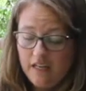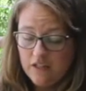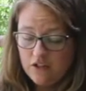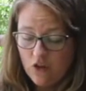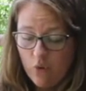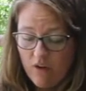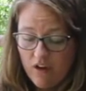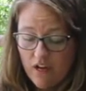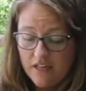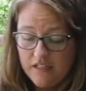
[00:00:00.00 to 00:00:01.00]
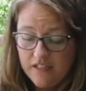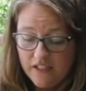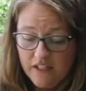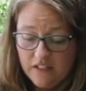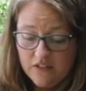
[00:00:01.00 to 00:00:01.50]
And so I
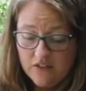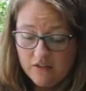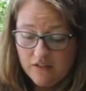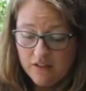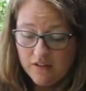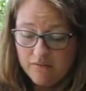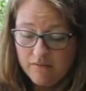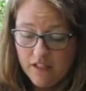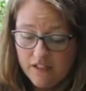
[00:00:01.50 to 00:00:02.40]
did, even